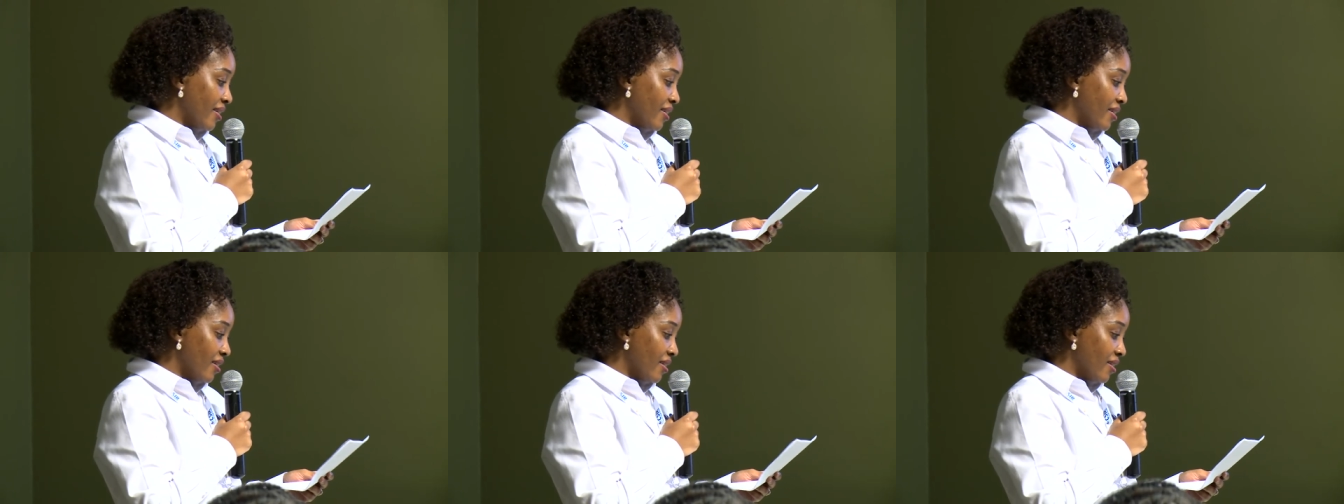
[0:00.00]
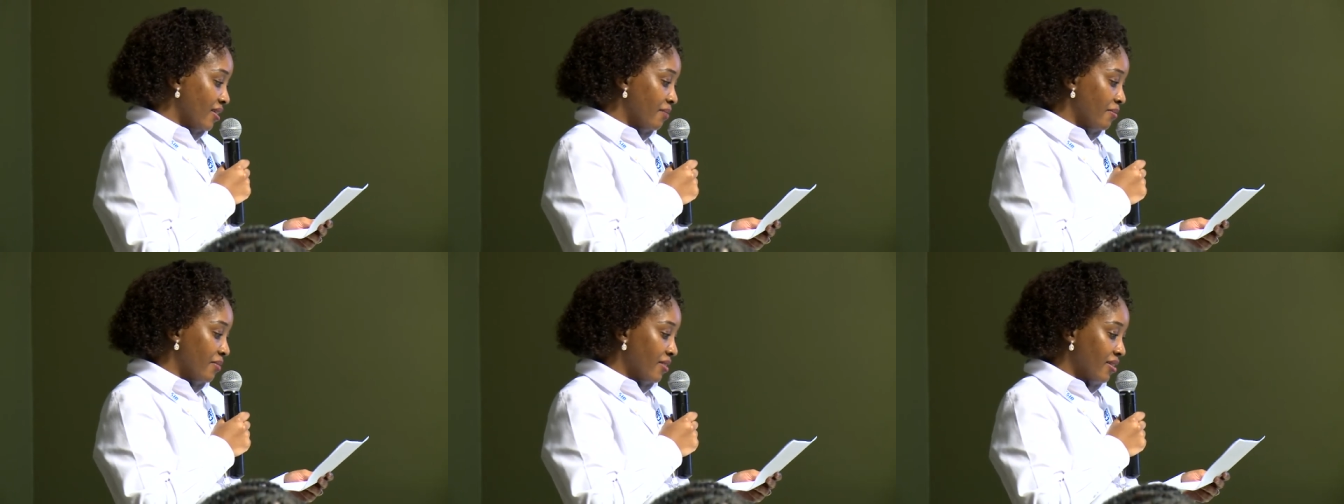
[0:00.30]

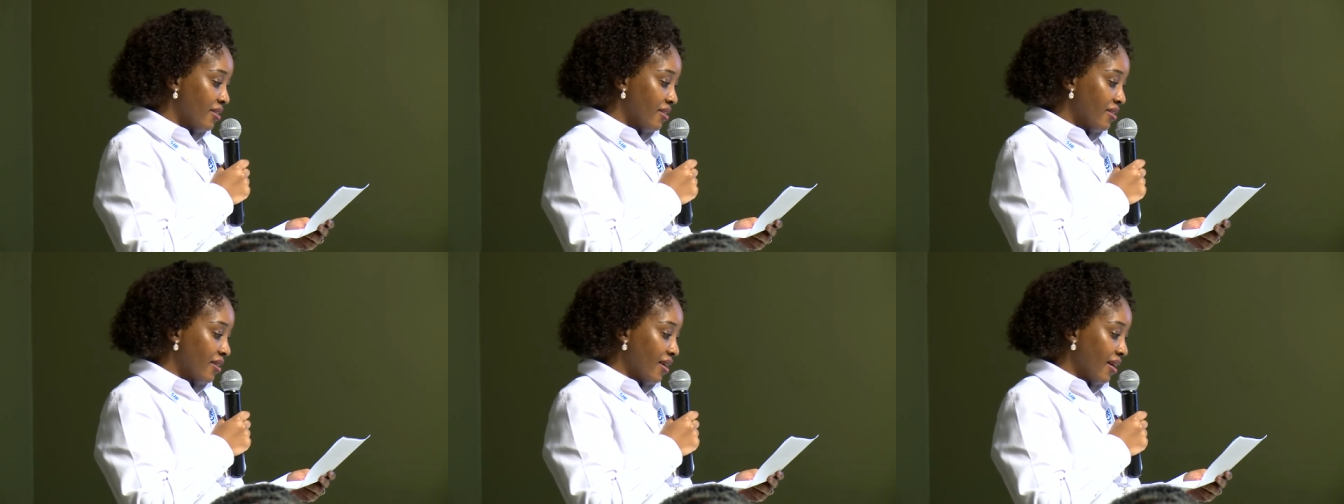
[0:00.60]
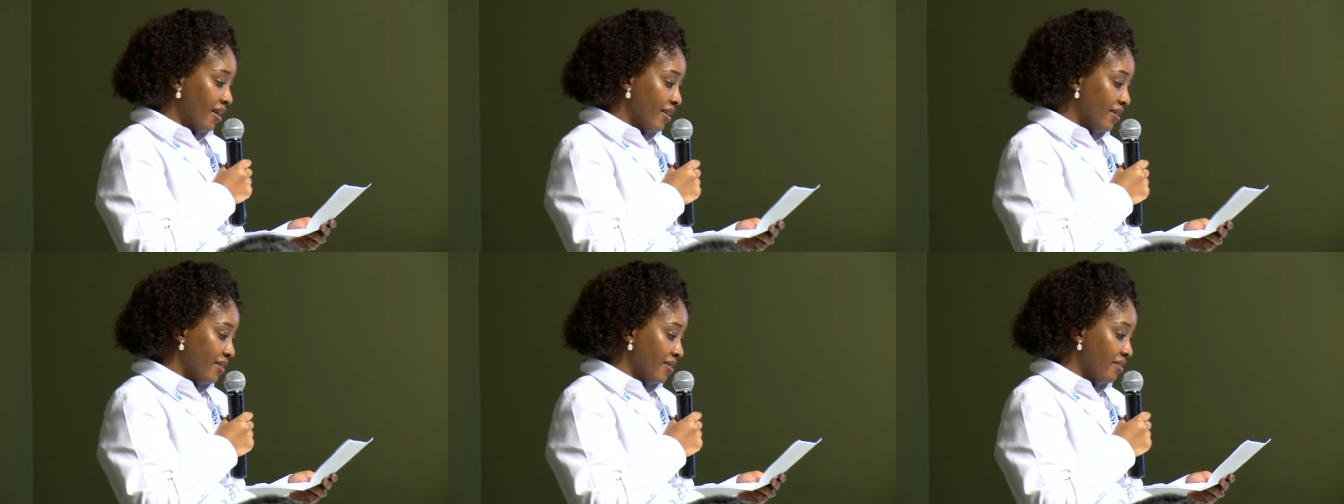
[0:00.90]
systems
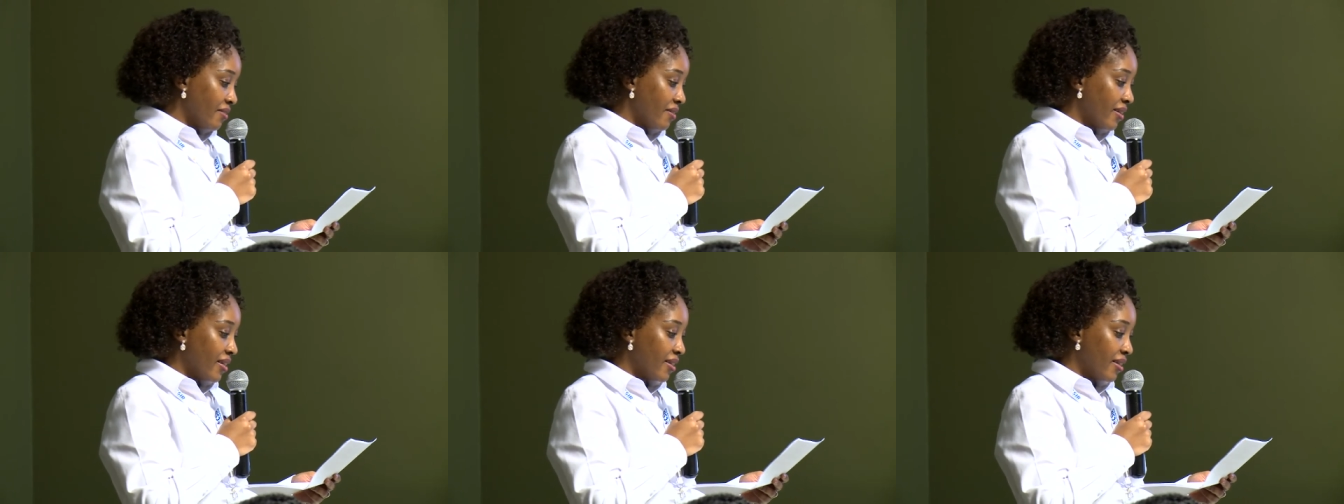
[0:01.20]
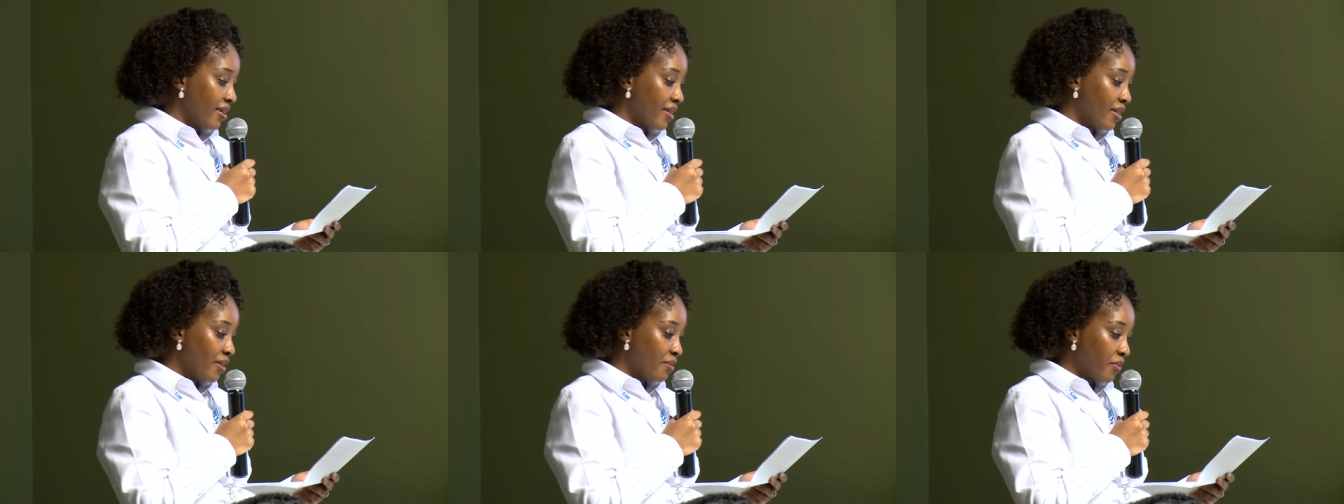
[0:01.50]
design,
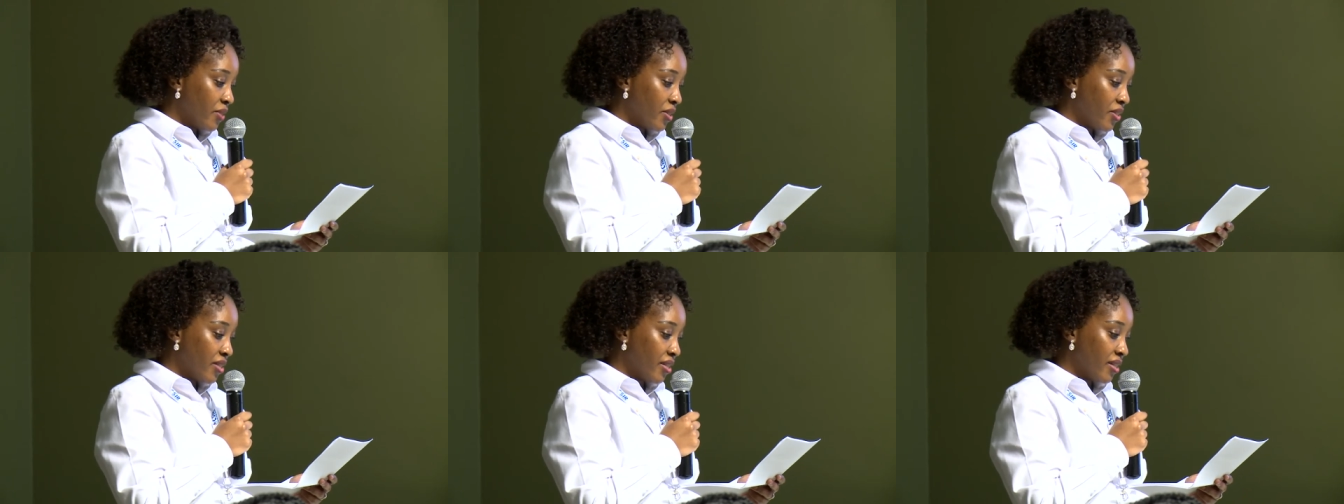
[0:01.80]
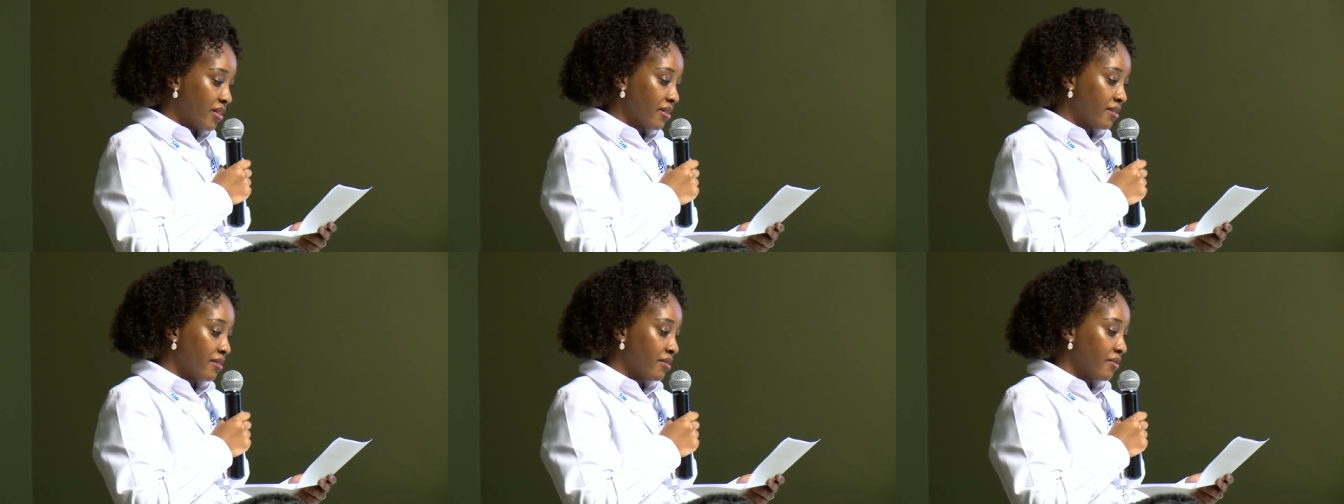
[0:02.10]
radar
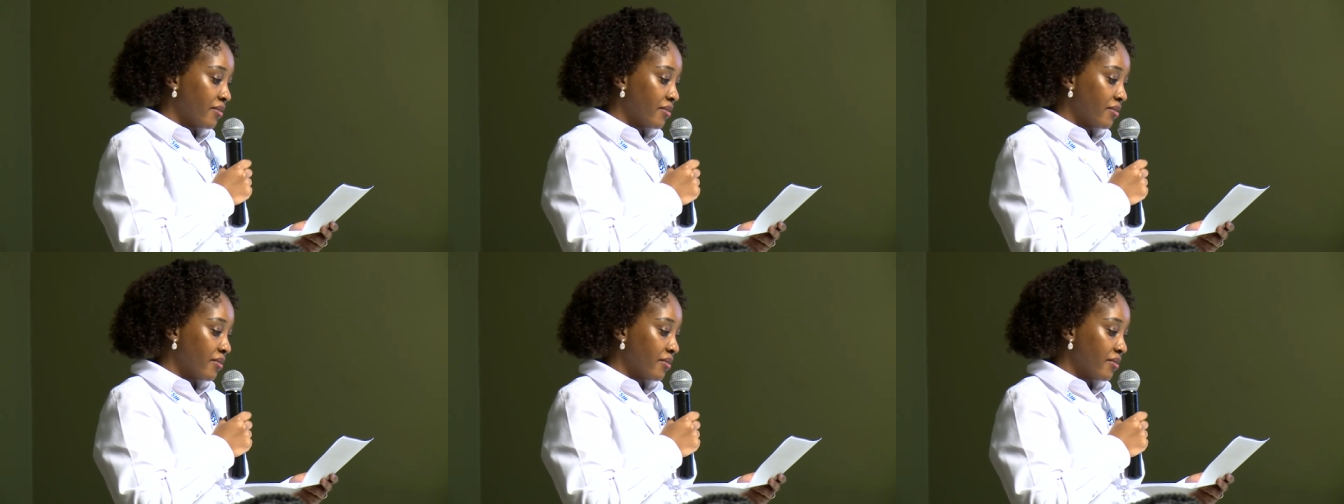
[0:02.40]
imaging,